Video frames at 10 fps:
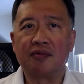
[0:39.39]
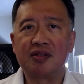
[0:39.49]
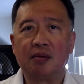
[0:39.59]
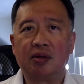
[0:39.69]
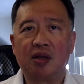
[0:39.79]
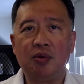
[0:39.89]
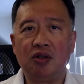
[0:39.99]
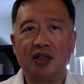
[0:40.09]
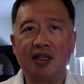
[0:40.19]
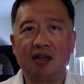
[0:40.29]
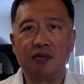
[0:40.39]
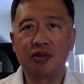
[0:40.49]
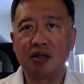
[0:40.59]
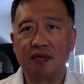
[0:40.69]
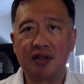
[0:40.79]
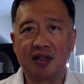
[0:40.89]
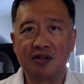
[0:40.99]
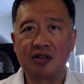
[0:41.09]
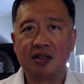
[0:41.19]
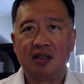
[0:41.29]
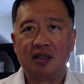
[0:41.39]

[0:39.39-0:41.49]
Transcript: of some community level services,